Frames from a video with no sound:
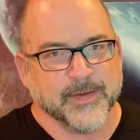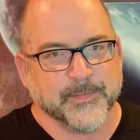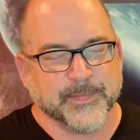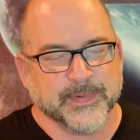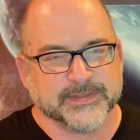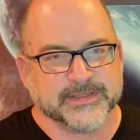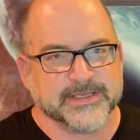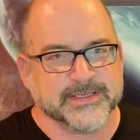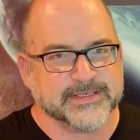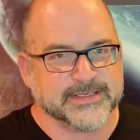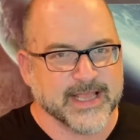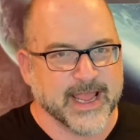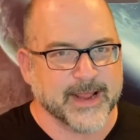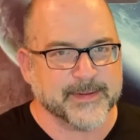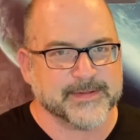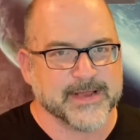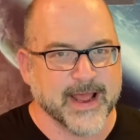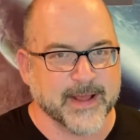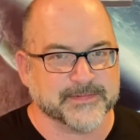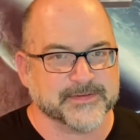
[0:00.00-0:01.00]
but at the same
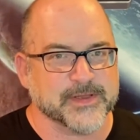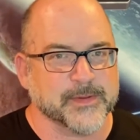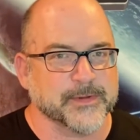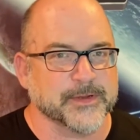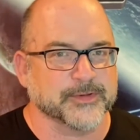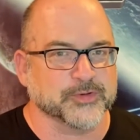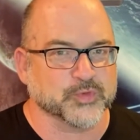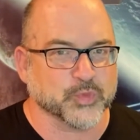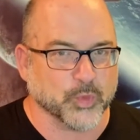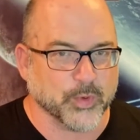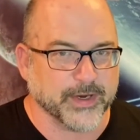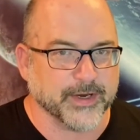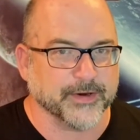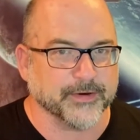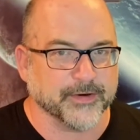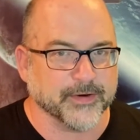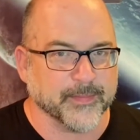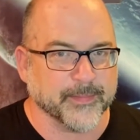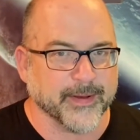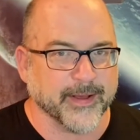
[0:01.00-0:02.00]
time, something's
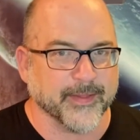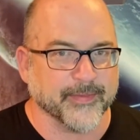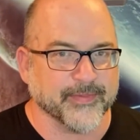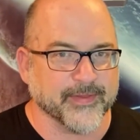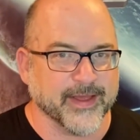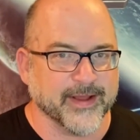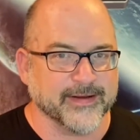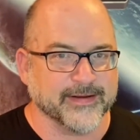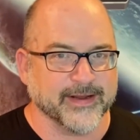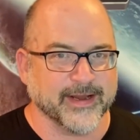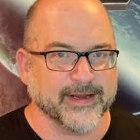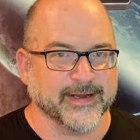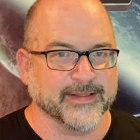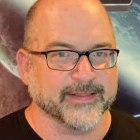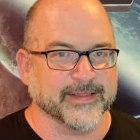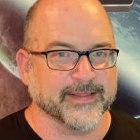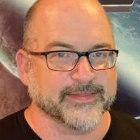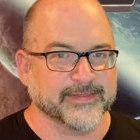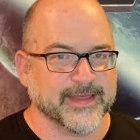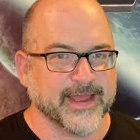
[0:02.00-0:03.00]
weird about that data
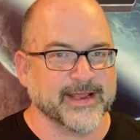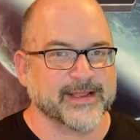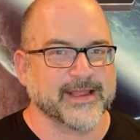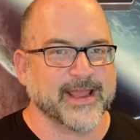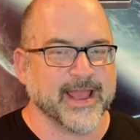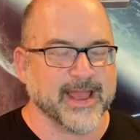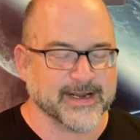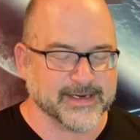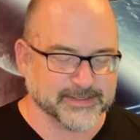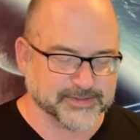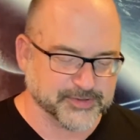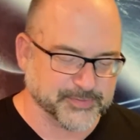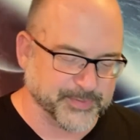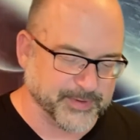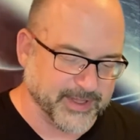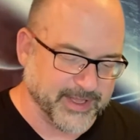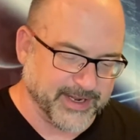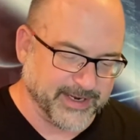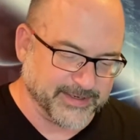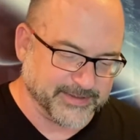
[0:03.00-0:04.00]
that they can't
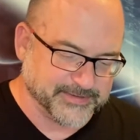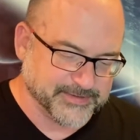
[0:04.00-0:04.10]
explain.